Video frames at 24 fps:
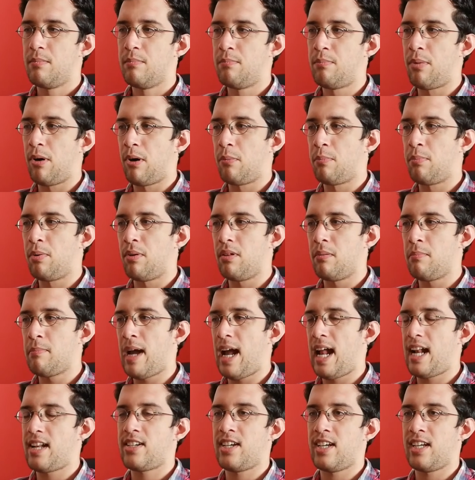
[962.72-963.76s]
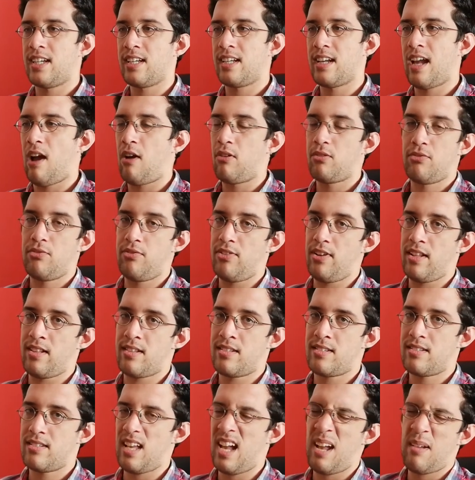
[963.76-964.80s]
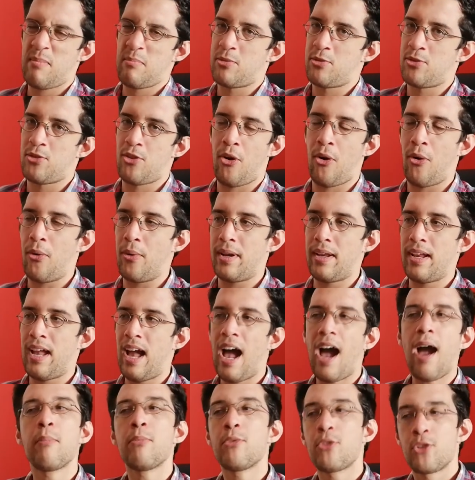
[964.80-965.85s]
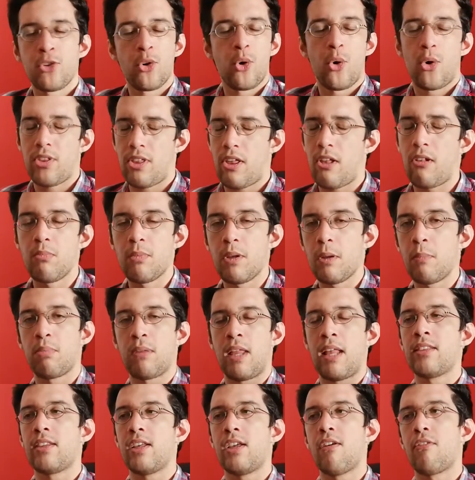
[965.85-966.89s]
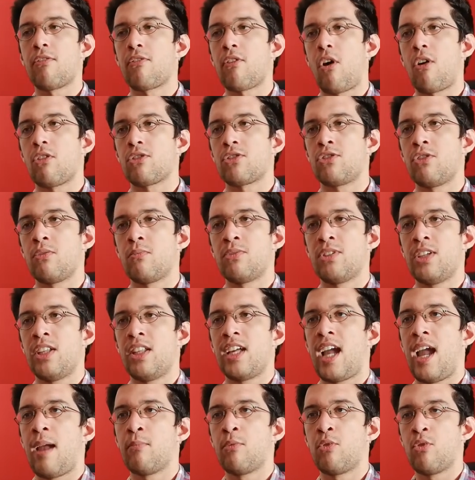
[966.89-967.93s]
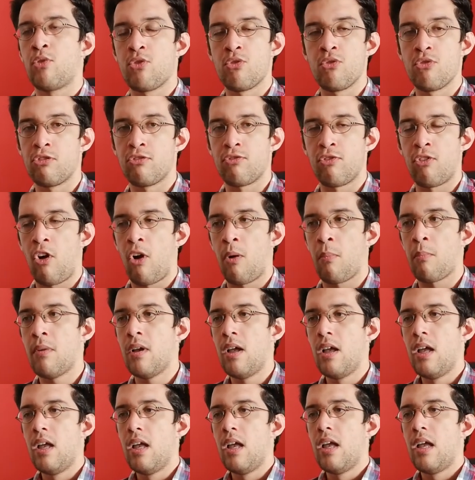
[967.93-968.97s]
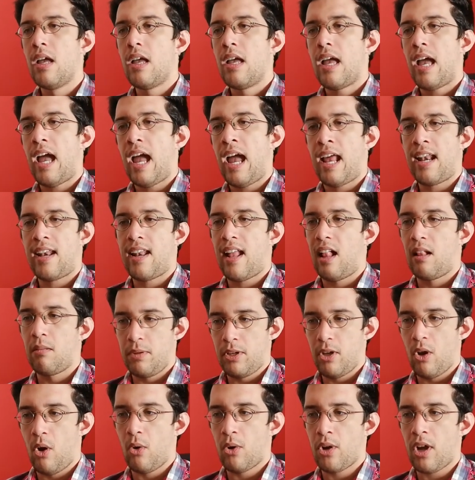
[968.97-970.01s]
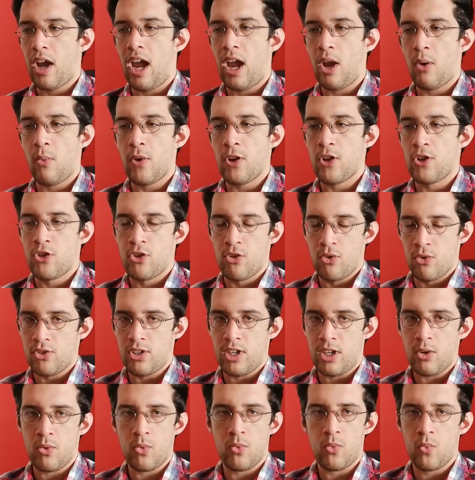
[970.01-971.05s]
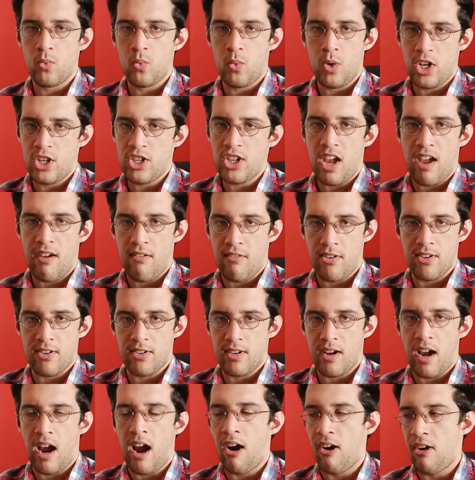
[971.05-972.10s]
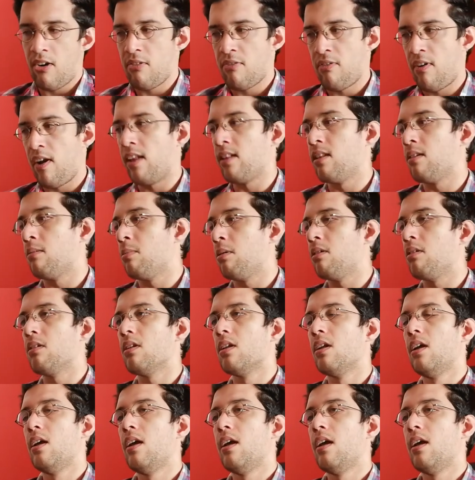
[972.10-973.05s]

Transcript: purple matching outfits. I'm sorry. I'm sure there'll be plenty of costumes in the game to choose from, and I'll be okay with choosing whichever are available